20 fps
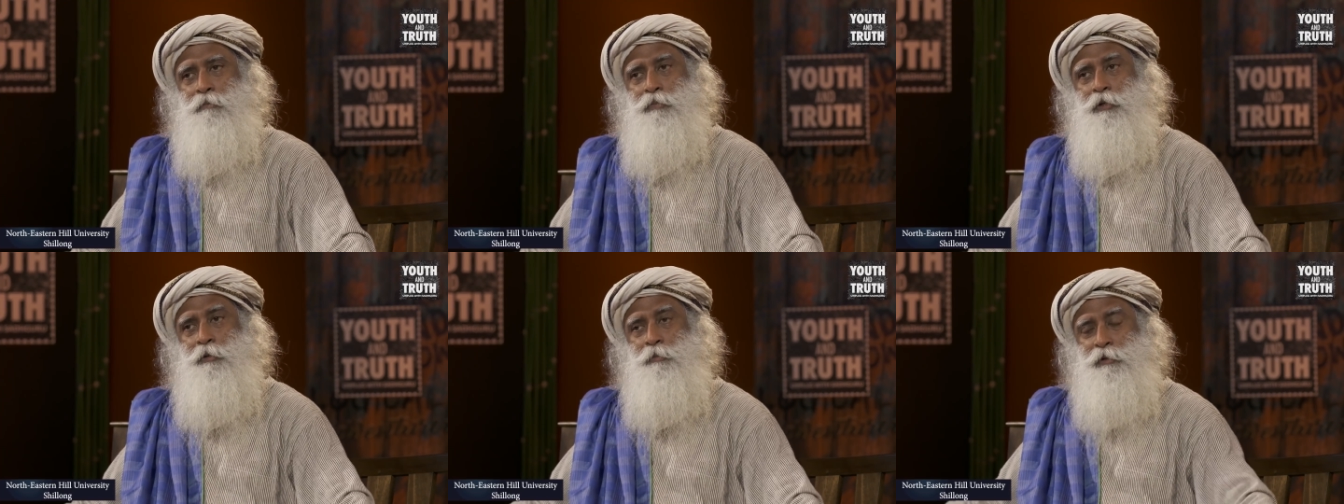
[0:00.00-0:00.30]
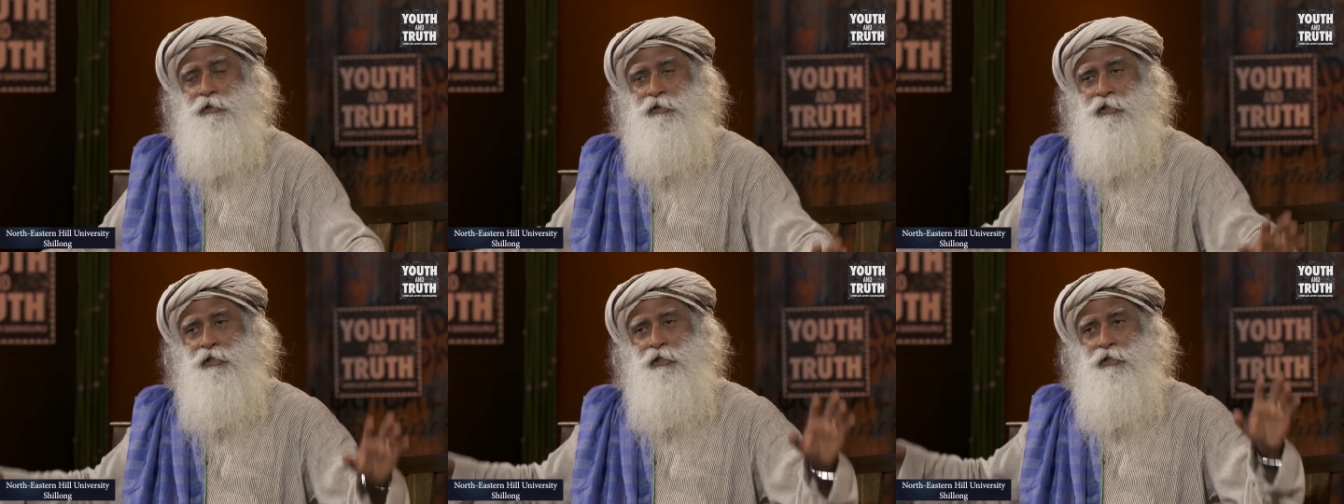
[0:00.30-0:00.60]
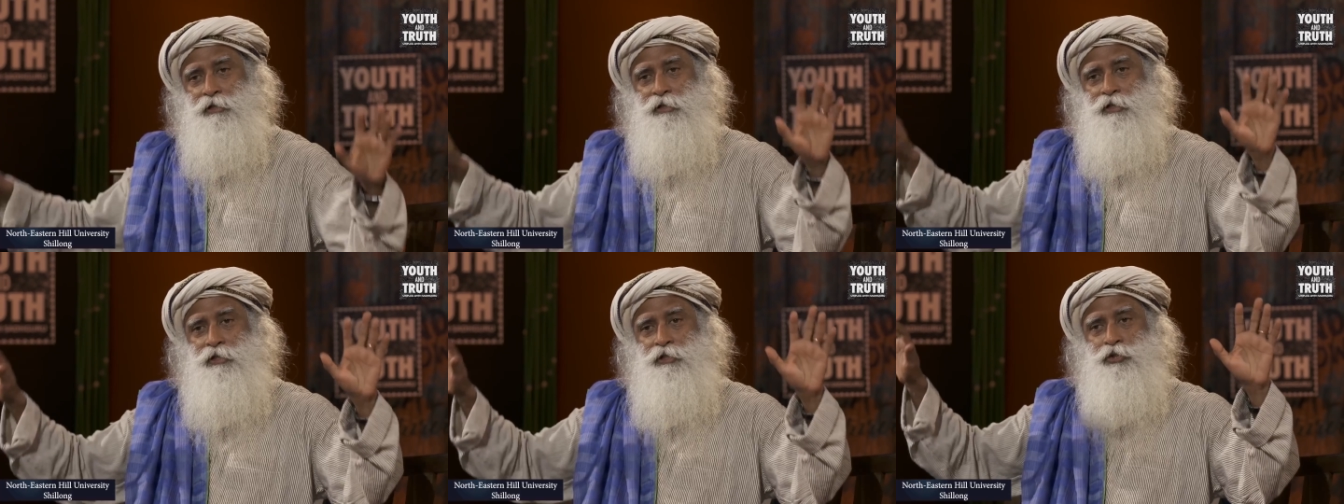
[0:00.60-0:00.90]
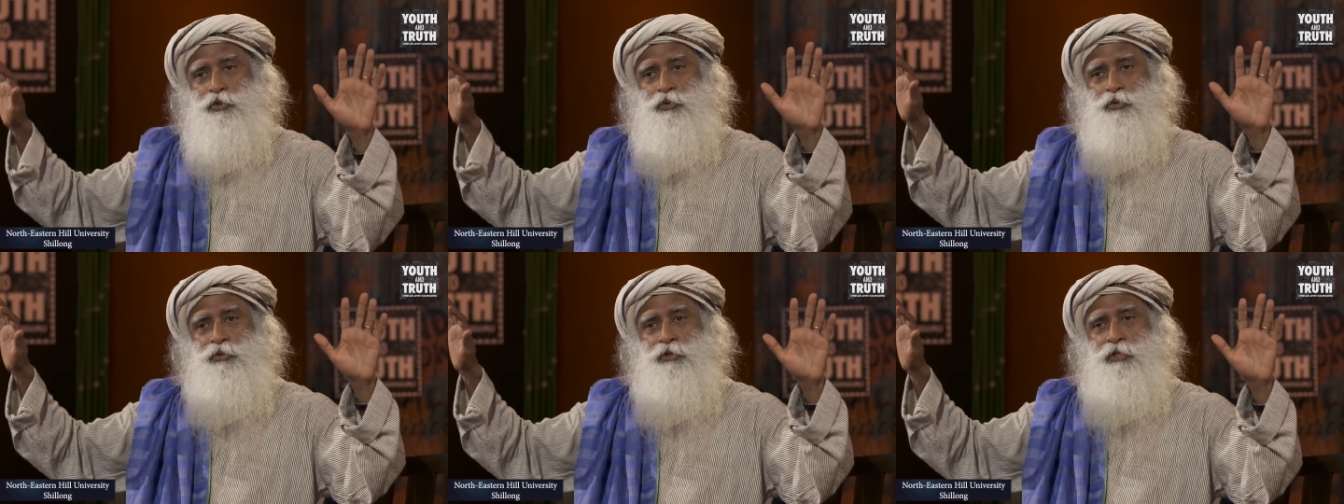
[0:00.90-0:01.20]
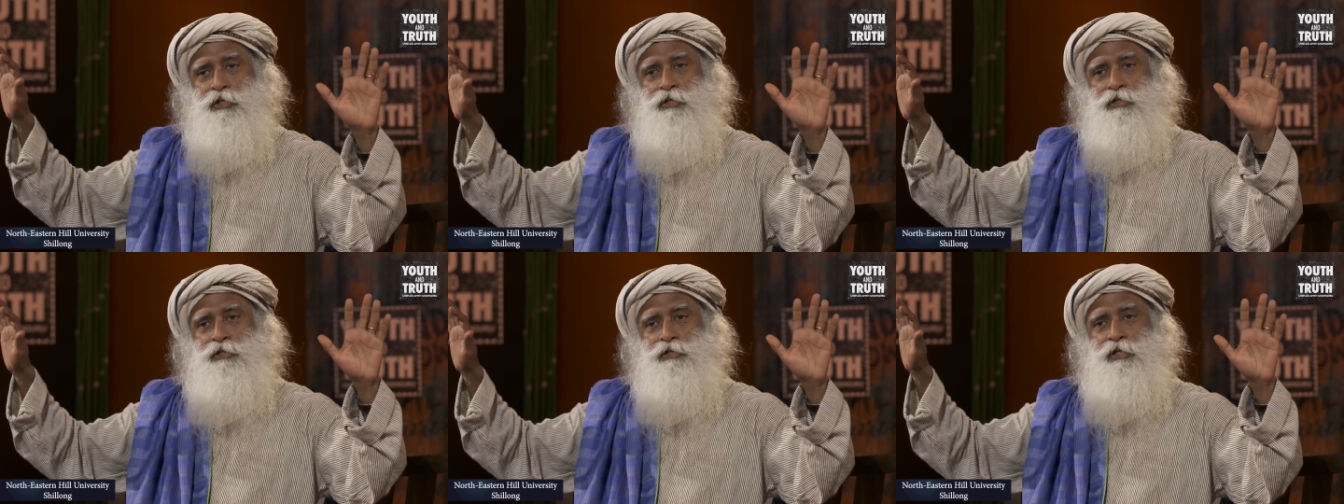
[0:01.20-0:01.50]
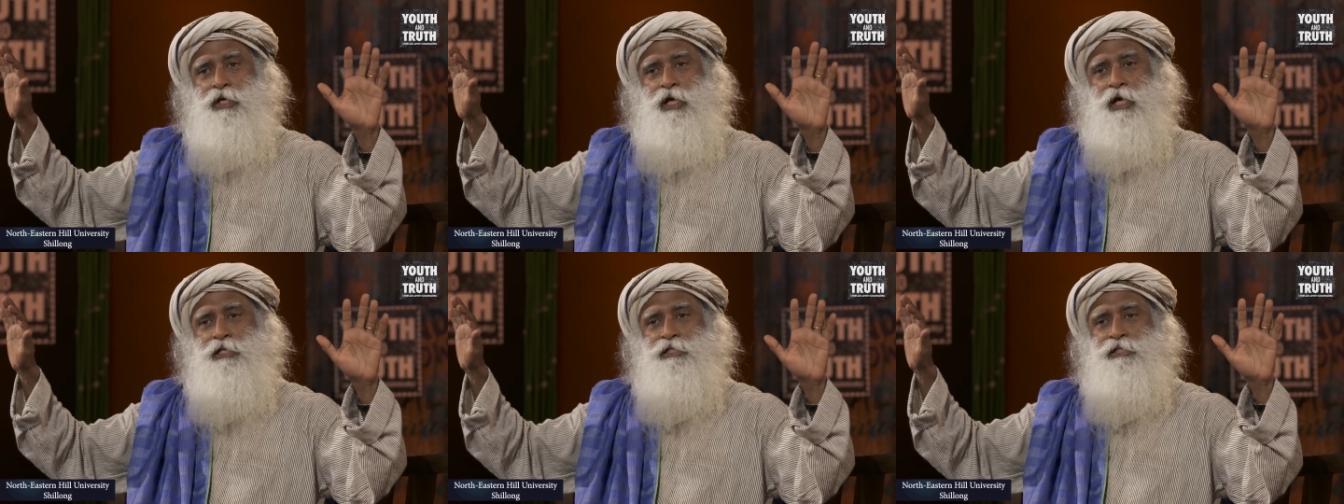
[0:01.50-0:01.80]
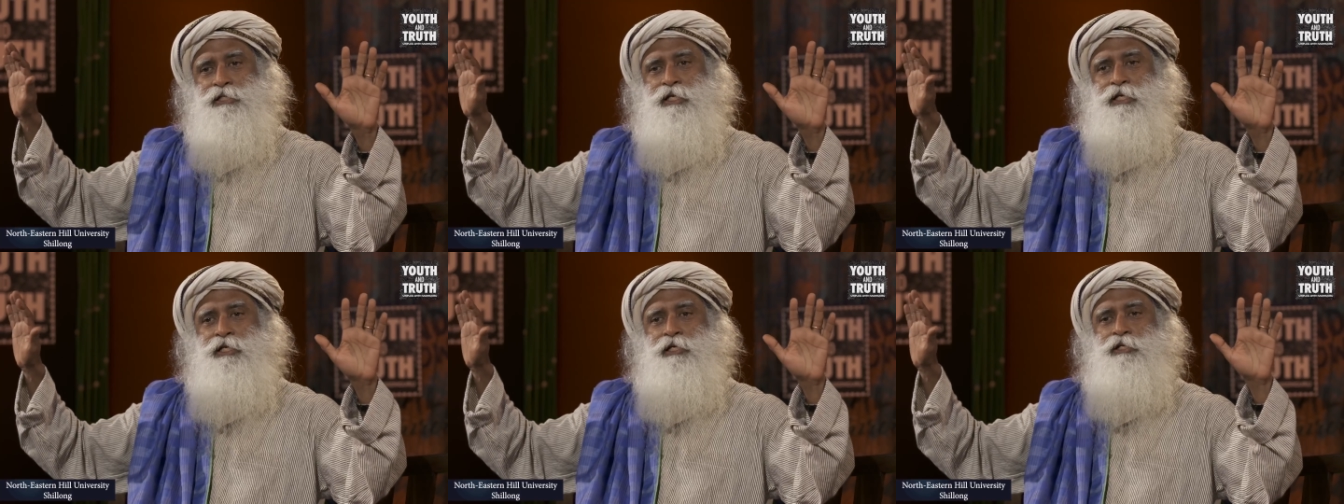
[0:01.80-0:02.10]
People think these two things are
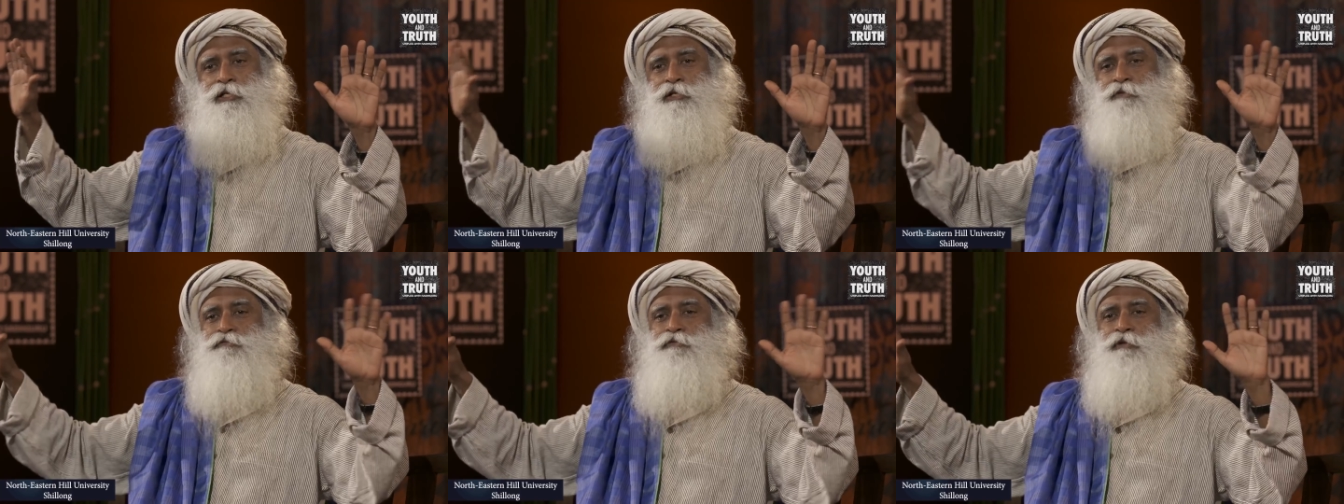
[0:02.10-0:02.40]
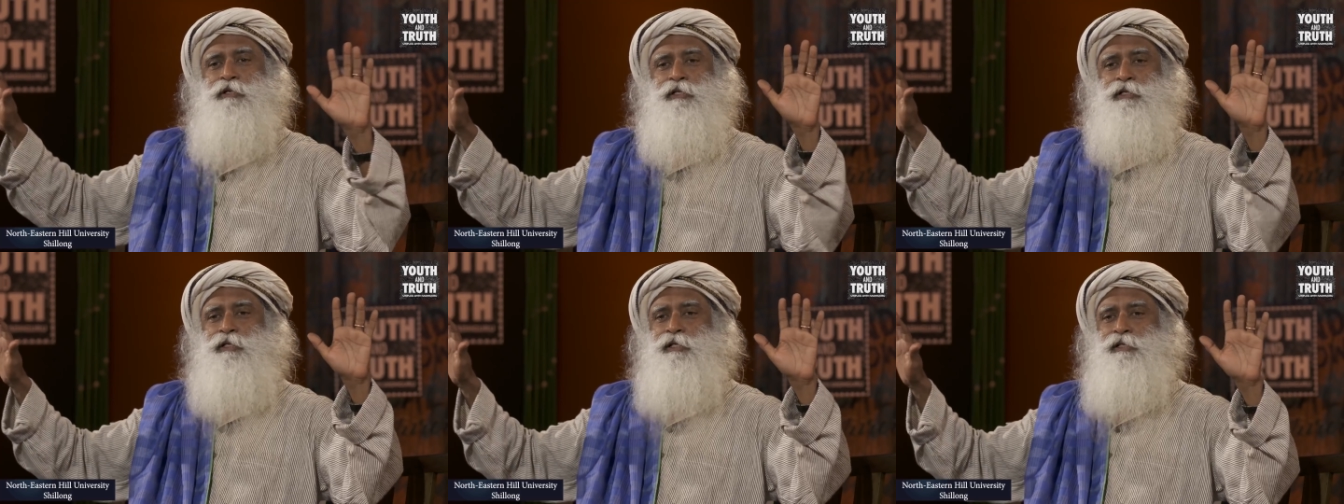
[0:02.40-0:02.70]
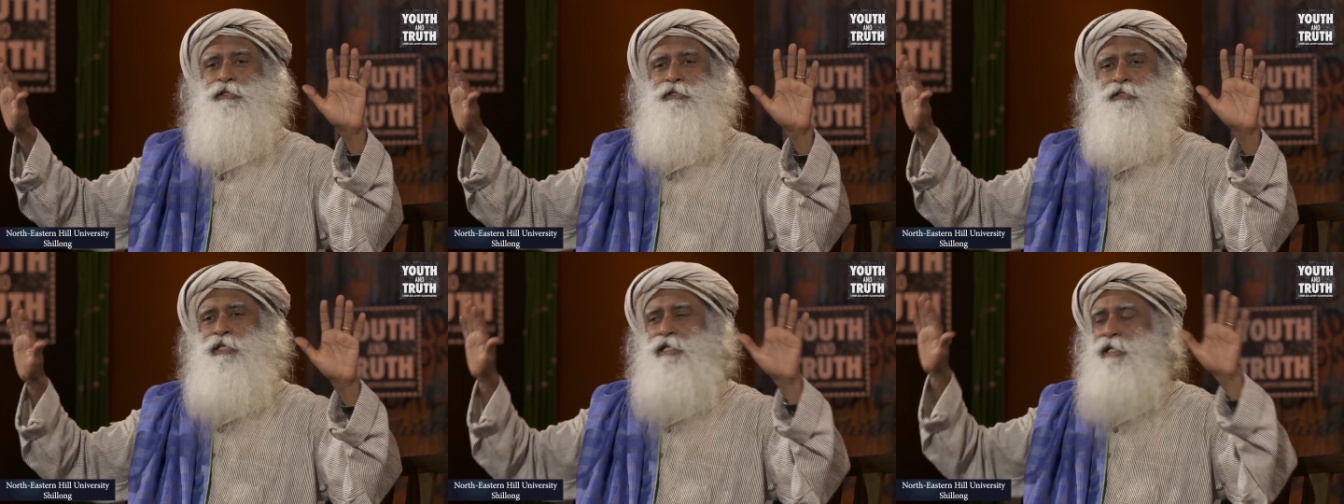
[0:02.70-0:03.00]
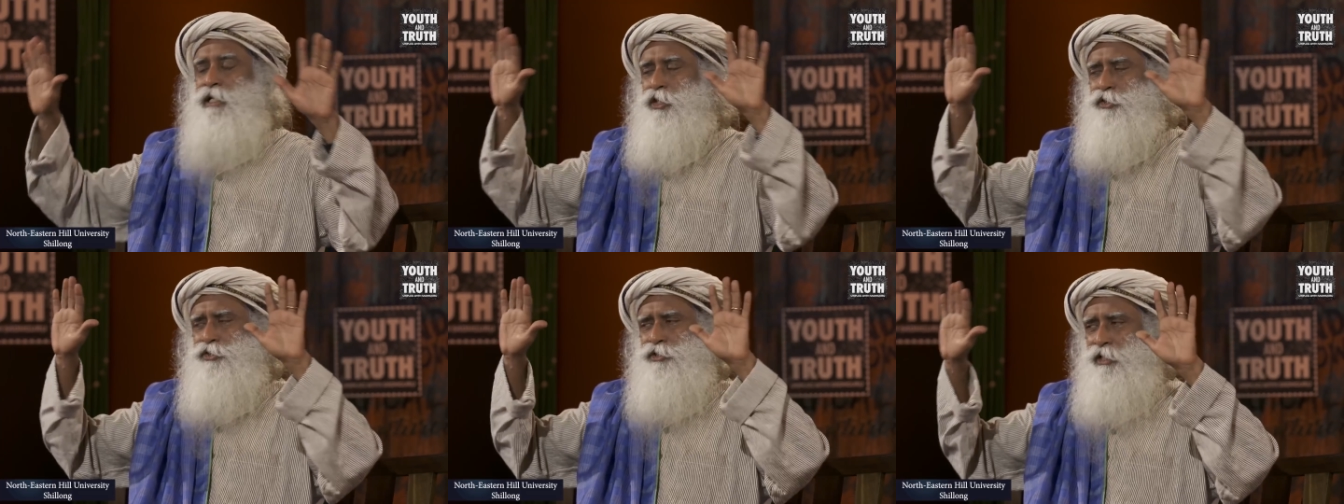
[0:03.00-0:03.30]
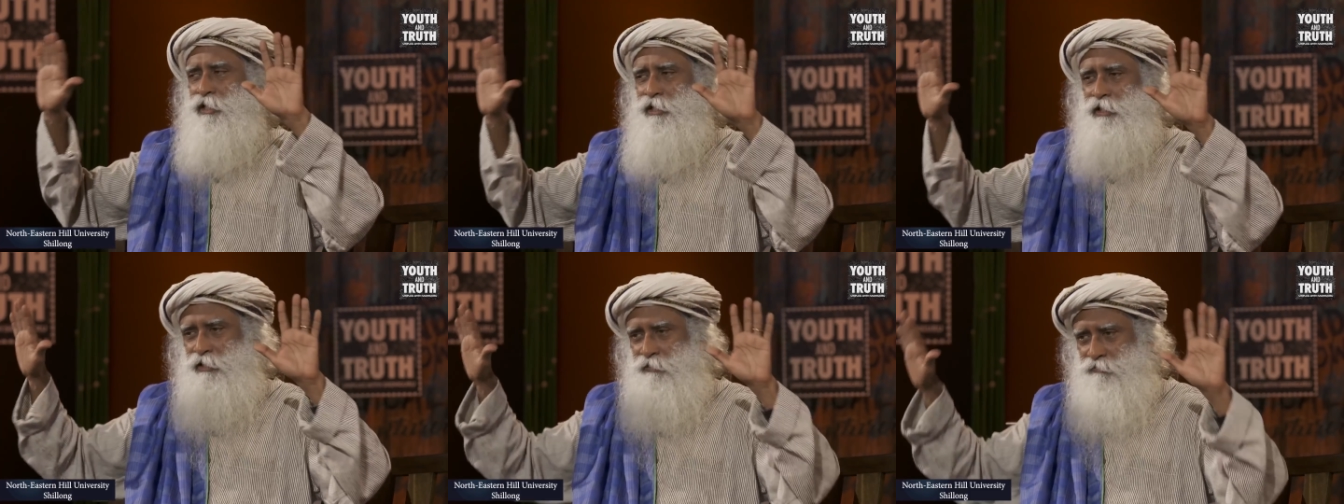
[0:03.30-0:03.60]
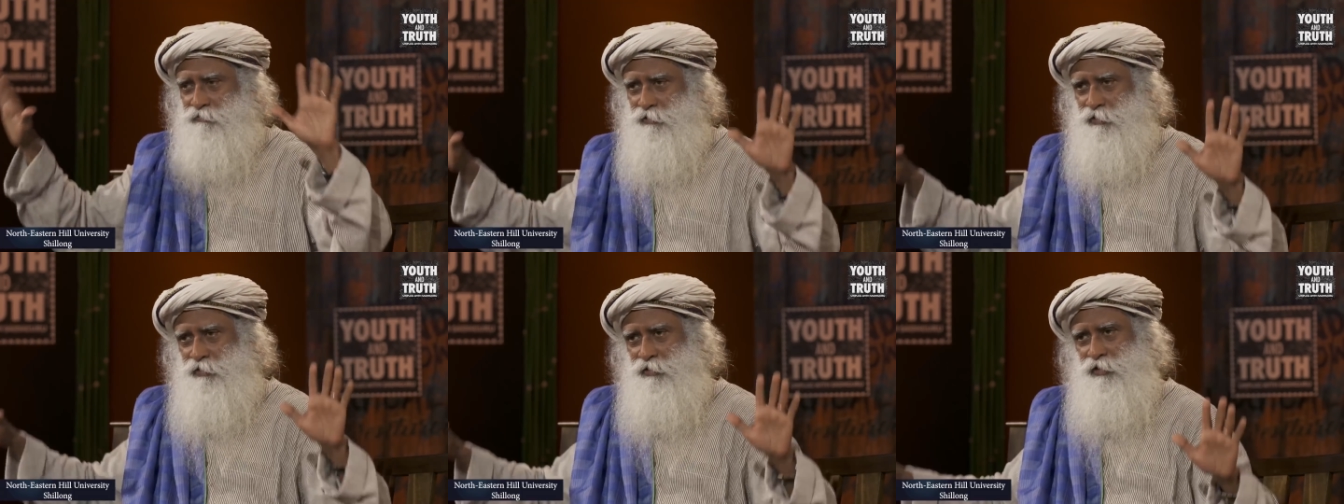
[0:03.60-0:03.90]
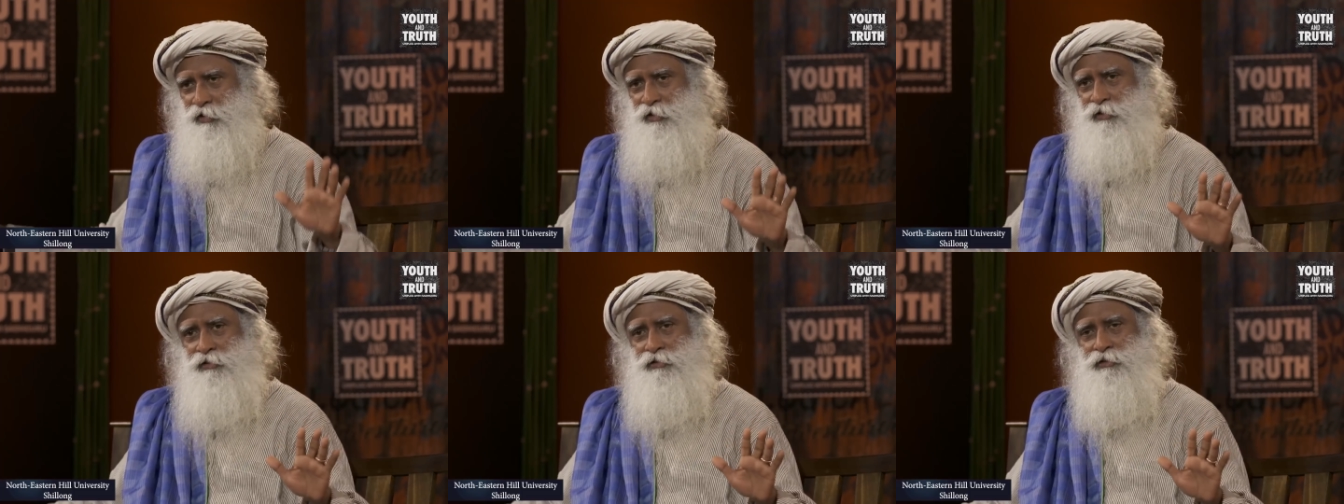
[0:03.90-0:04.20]
saying different things. They're not saying
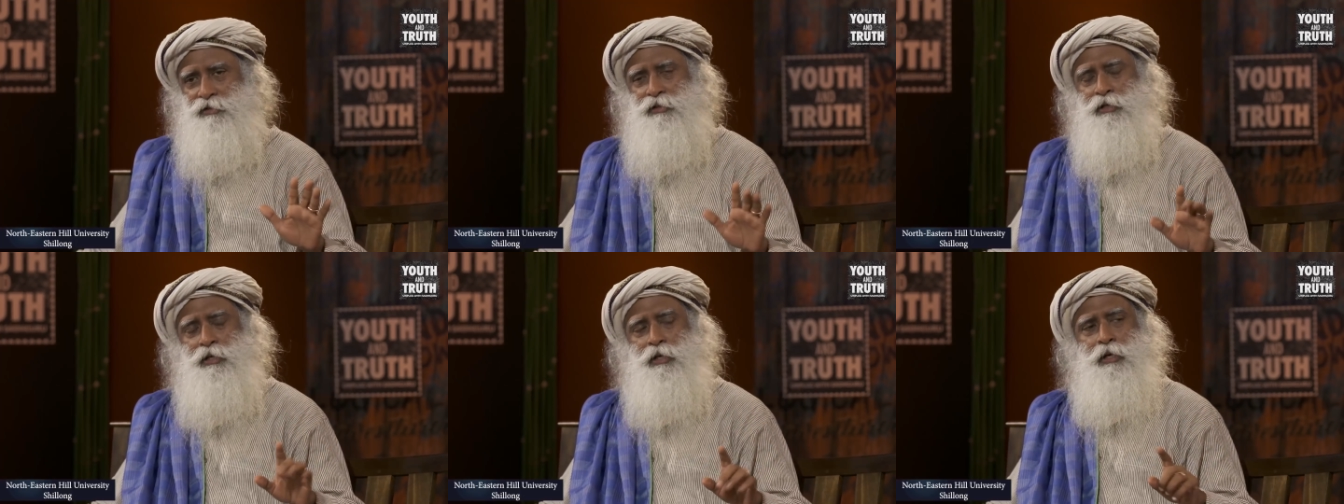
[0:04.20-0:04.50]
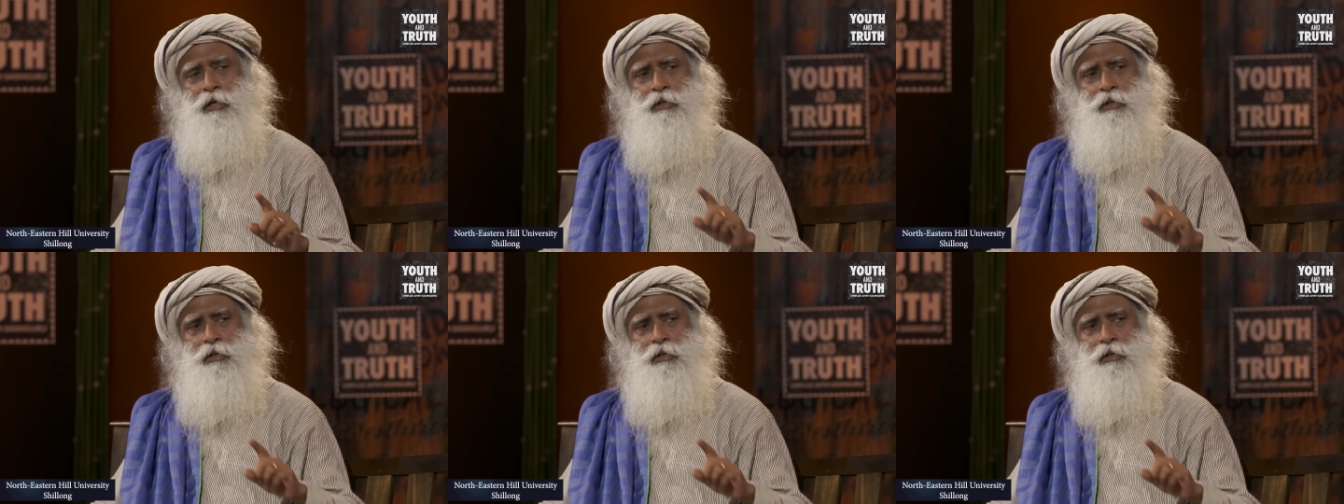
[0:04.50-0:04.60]
different things.